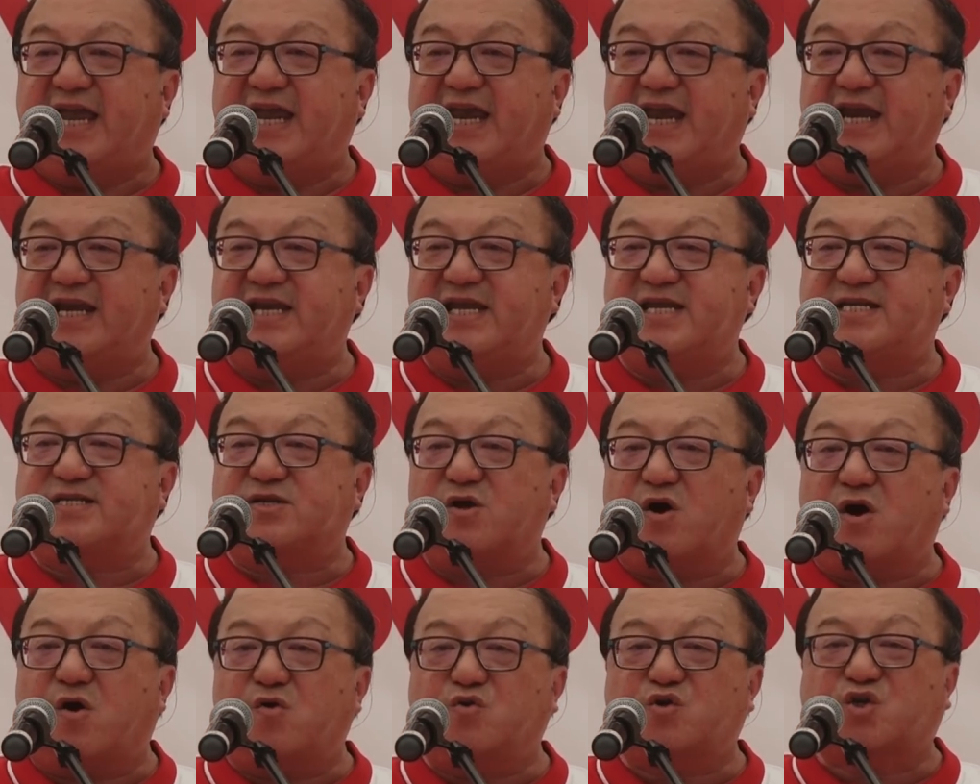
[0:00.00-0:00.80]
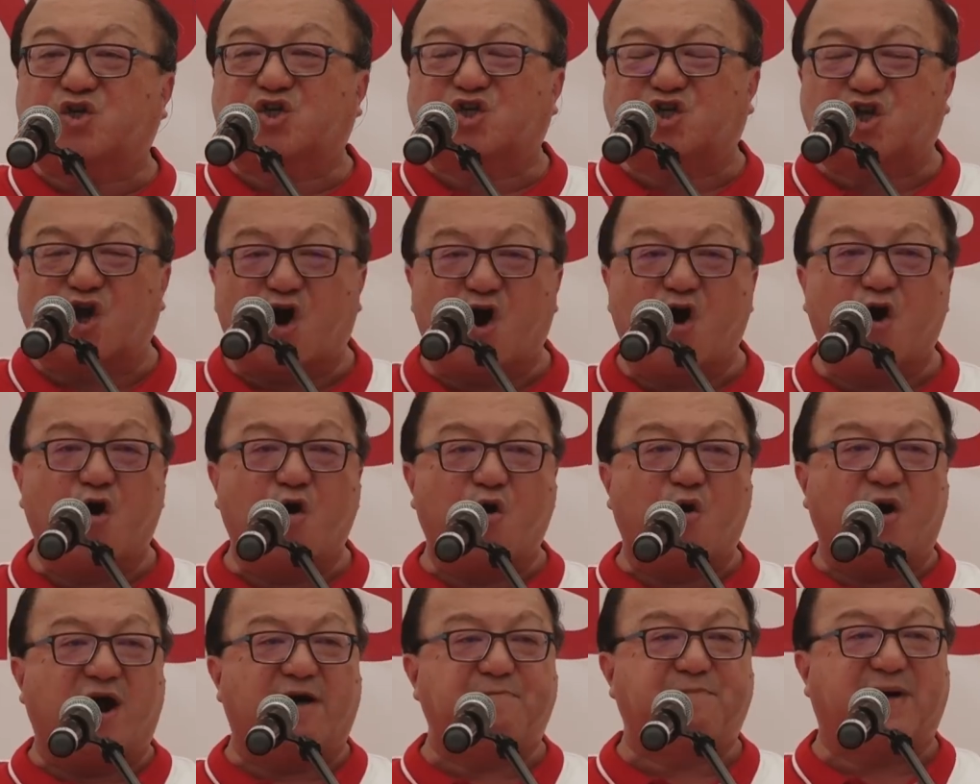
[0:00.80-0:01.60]
It is
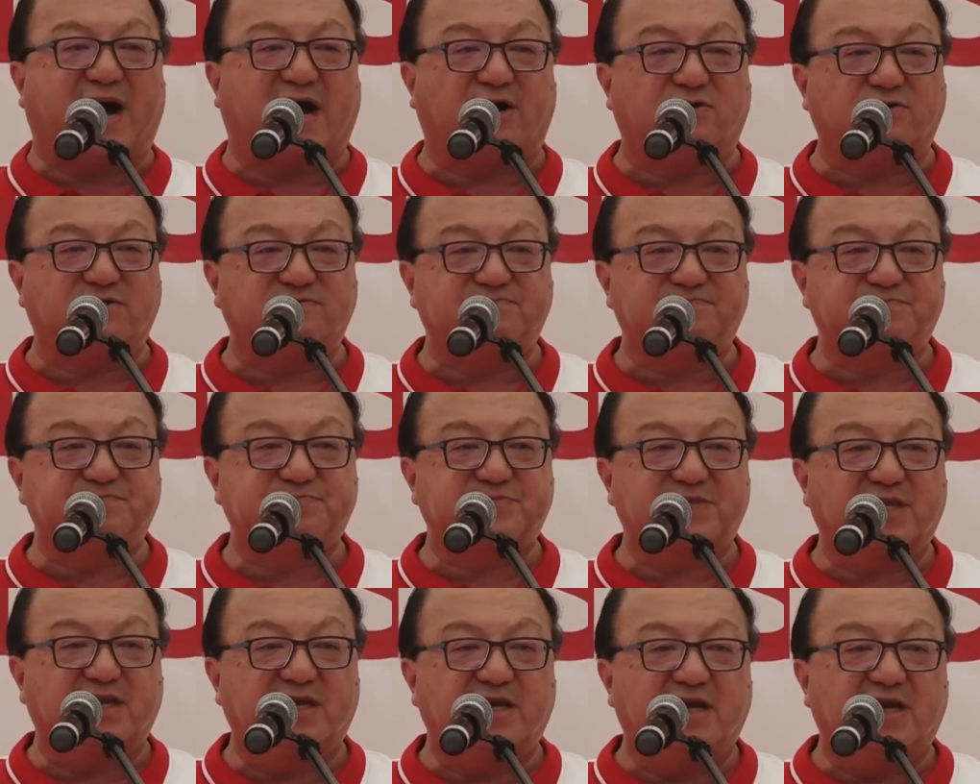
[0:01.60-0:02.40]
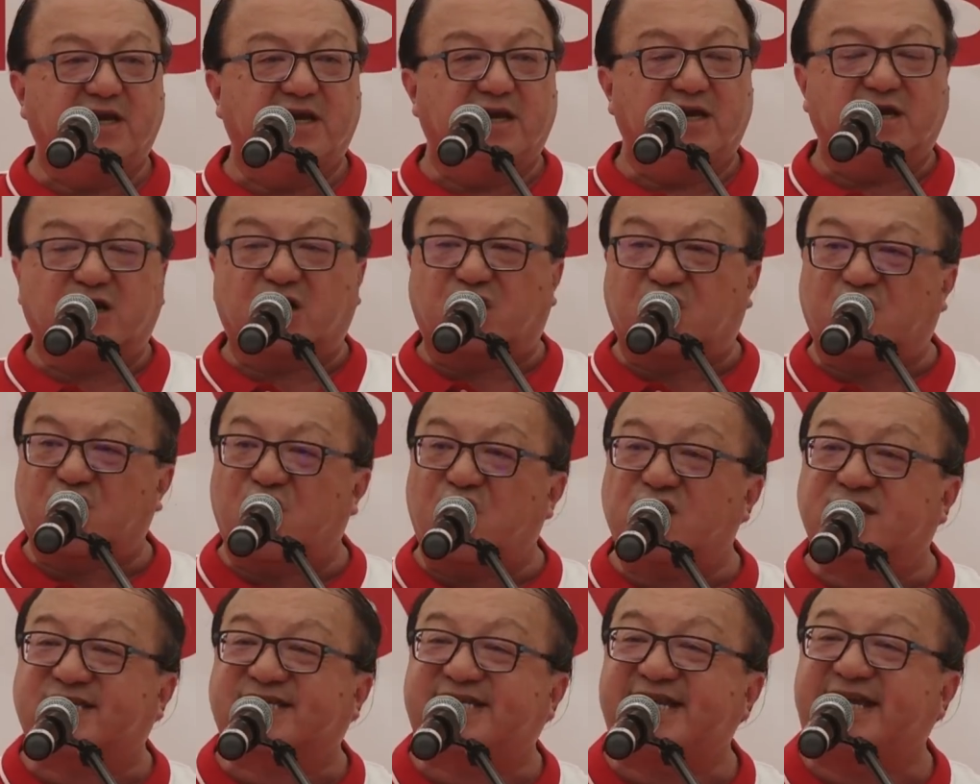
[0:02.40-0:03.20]
also about
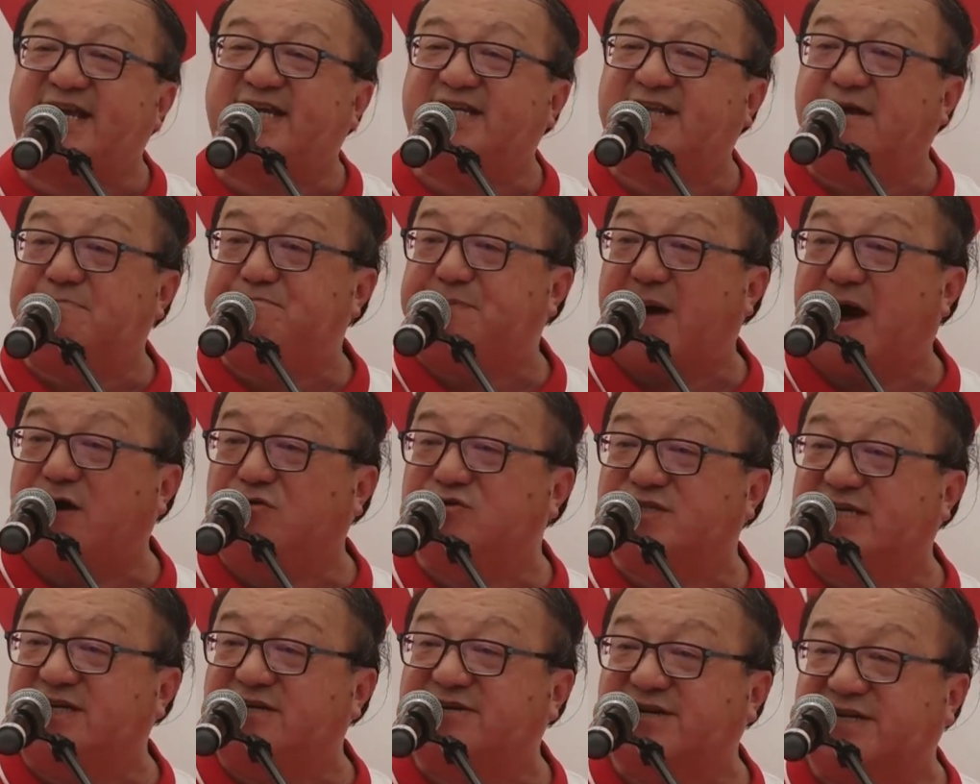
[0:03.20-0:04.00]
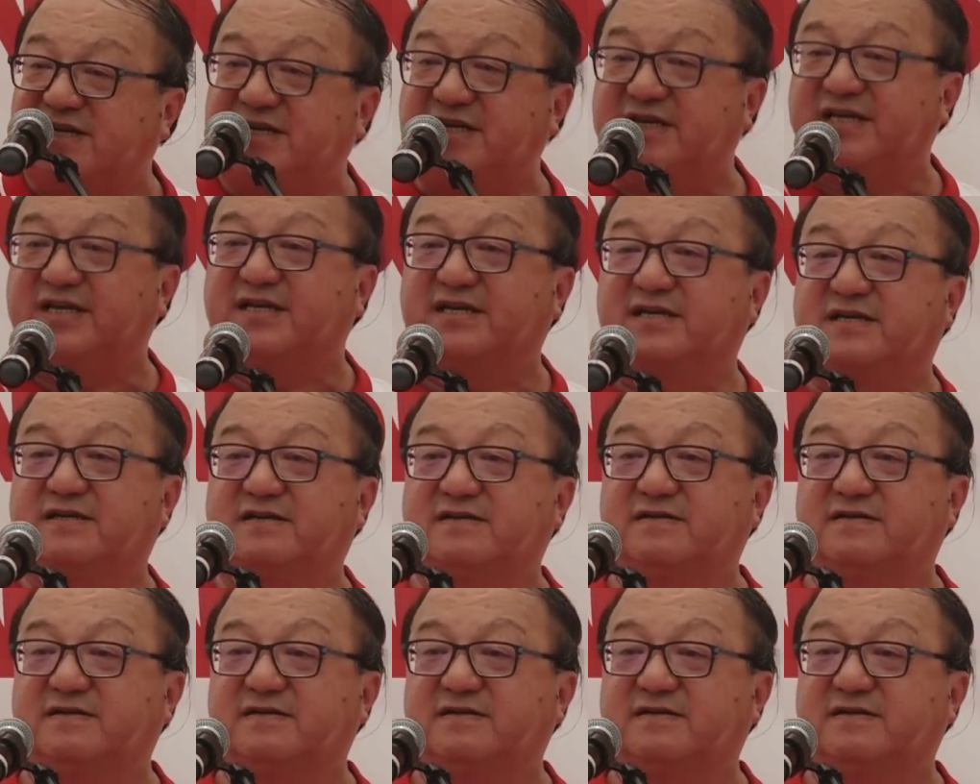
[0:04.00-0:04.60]
crossing the boundary.